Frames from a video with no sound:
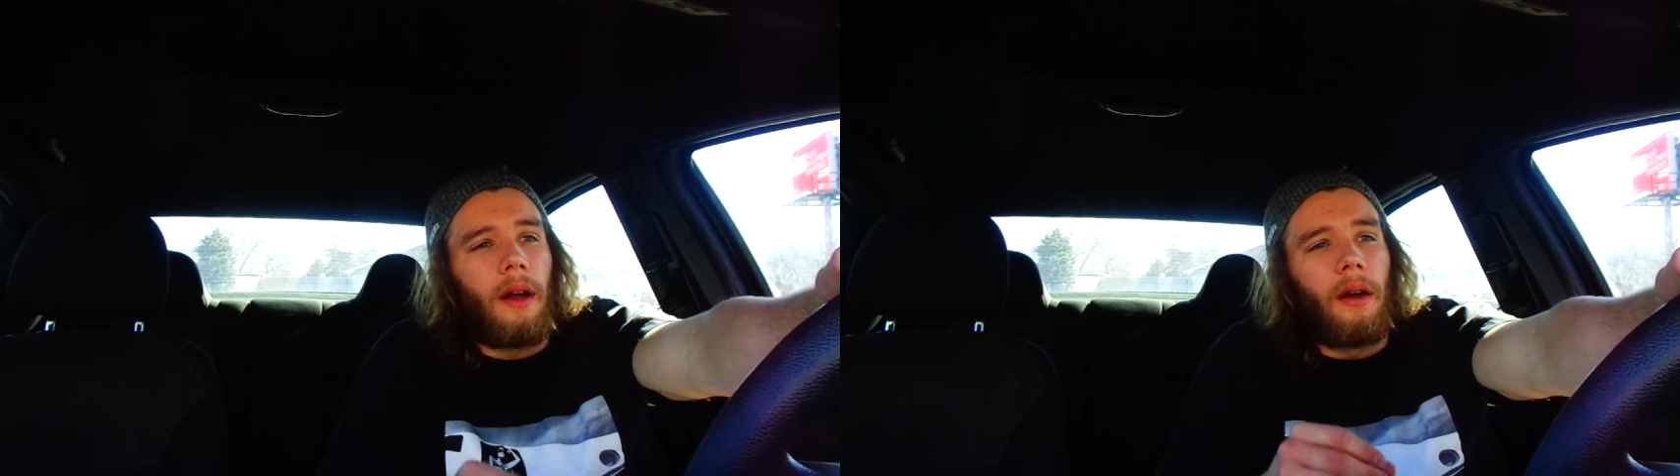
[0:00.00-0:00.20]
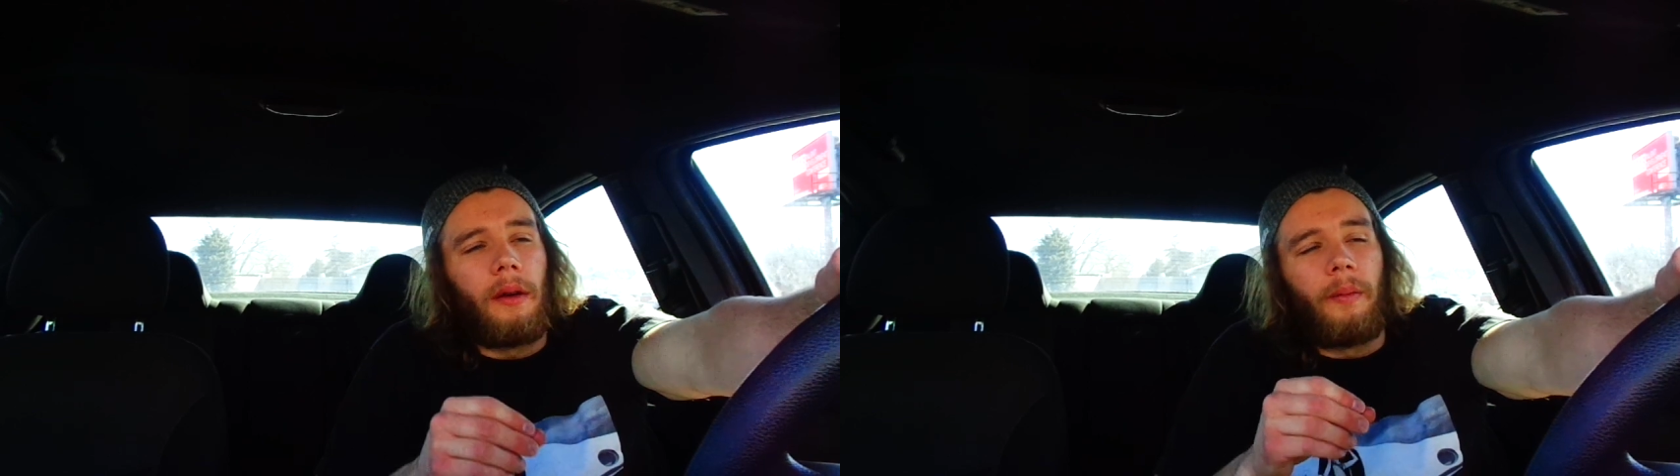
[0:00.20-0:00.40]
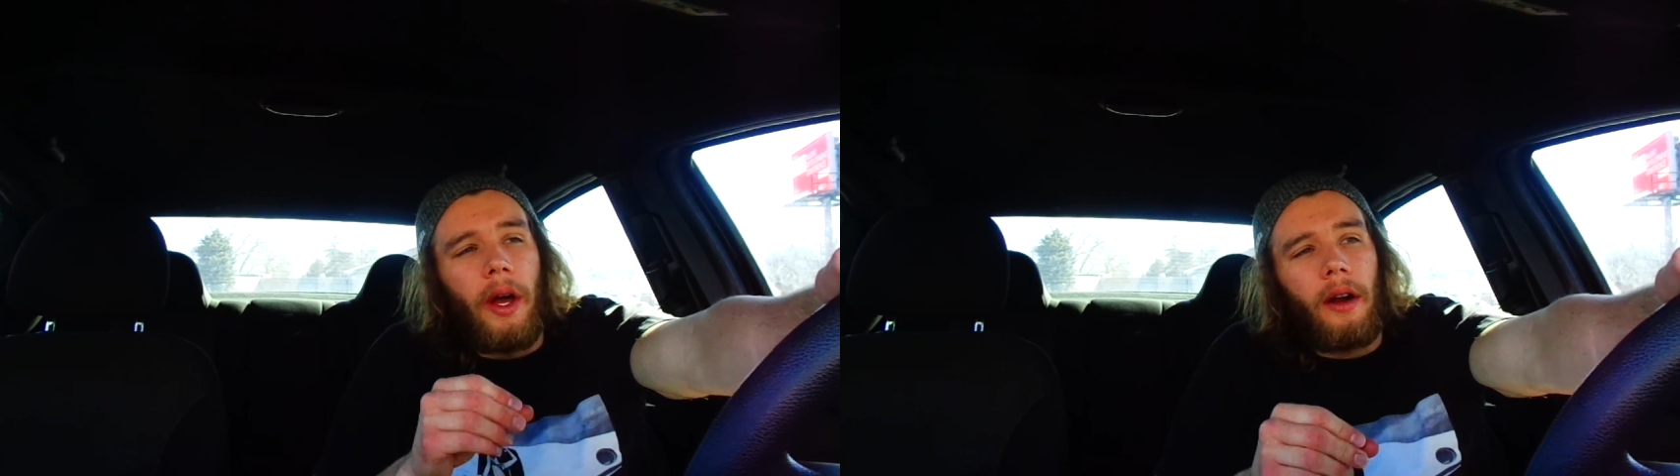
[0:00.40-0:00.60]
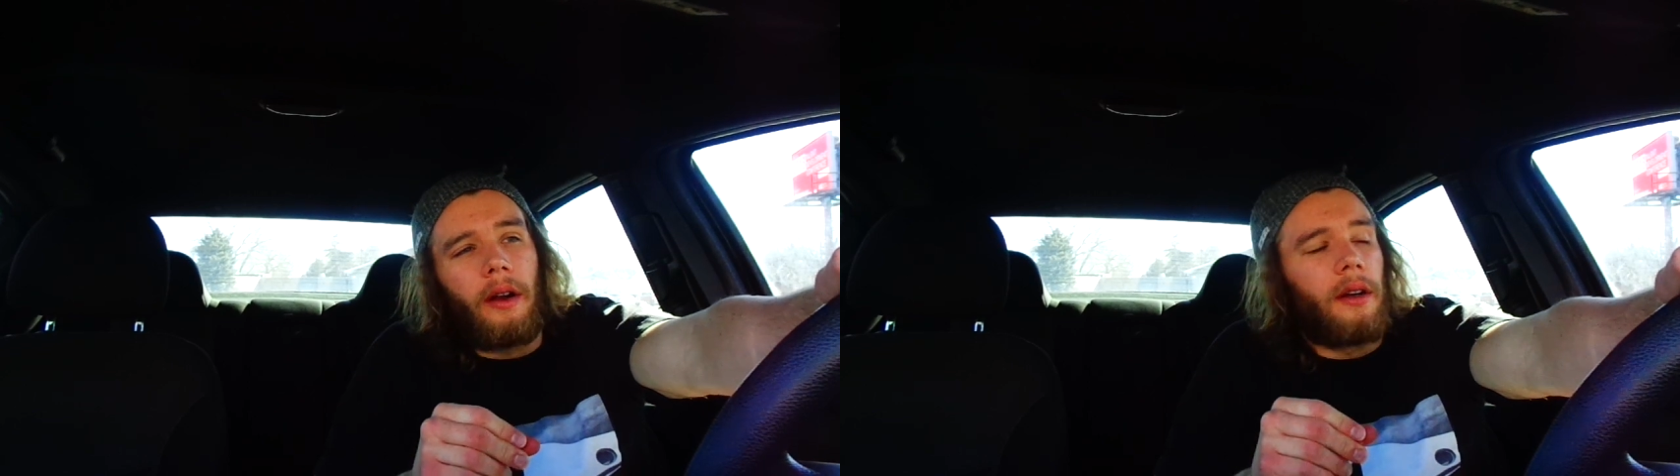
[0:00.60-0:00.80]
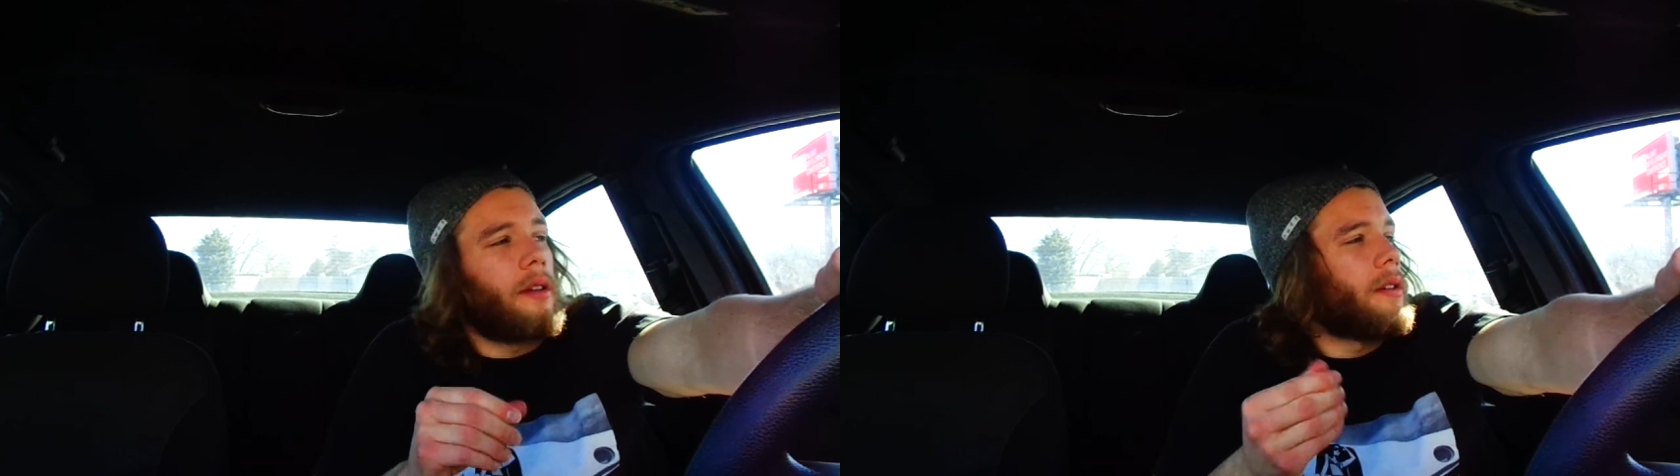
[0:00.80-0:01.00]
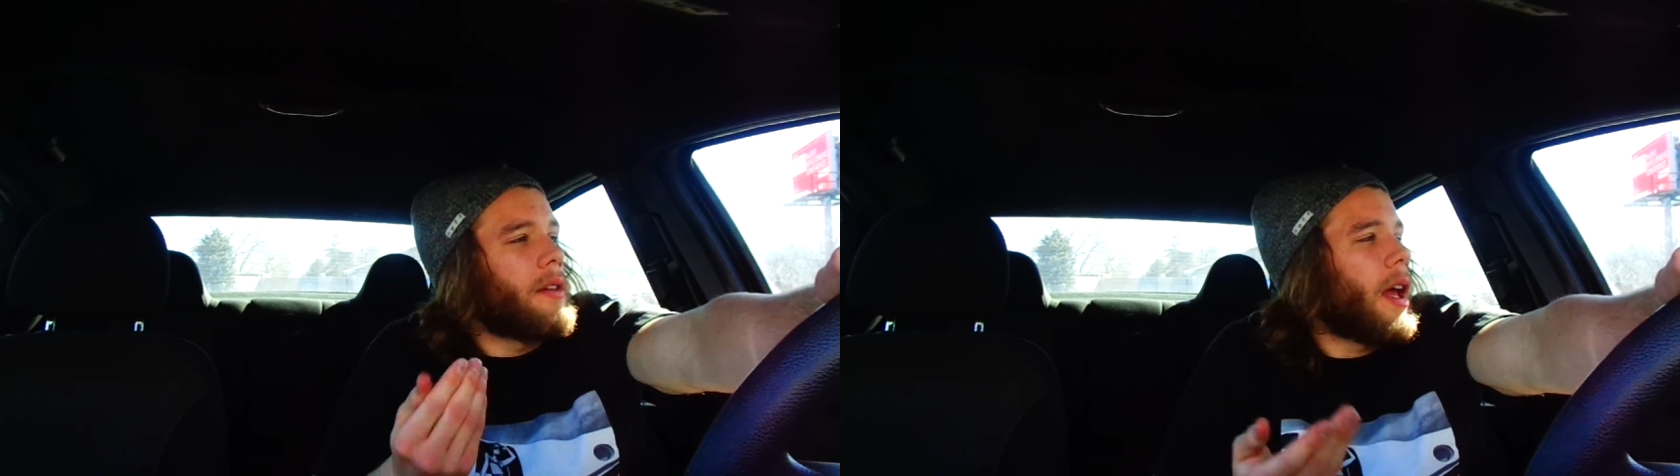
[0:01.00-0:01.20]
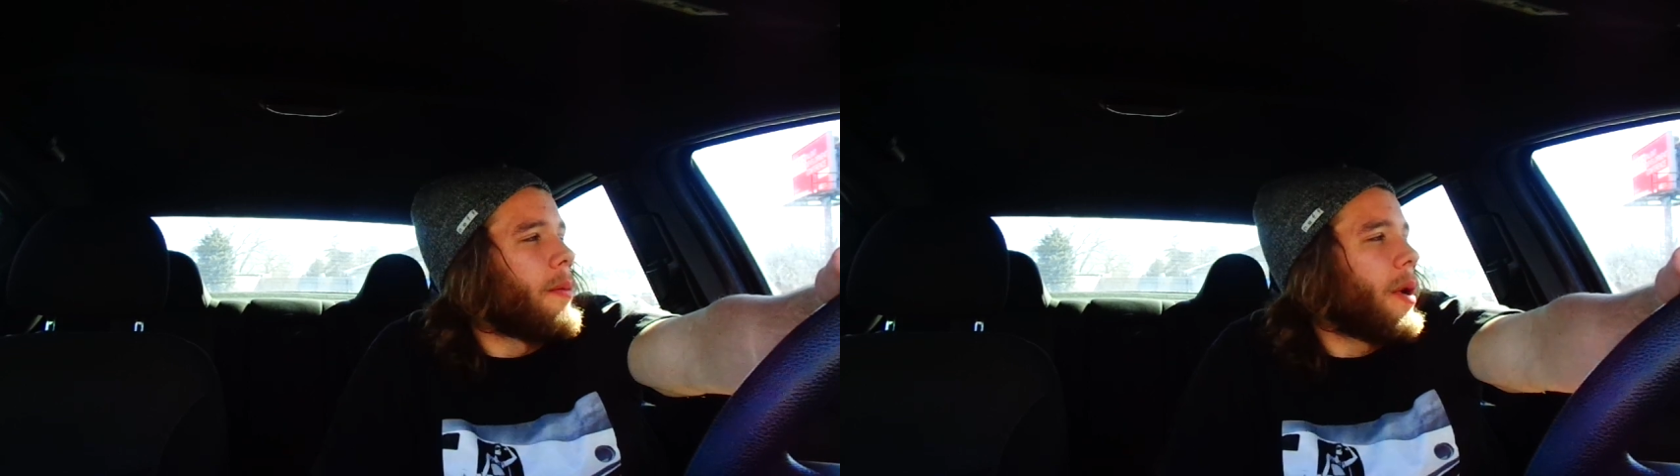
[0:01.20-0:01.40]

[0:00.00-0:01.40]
a better yeah,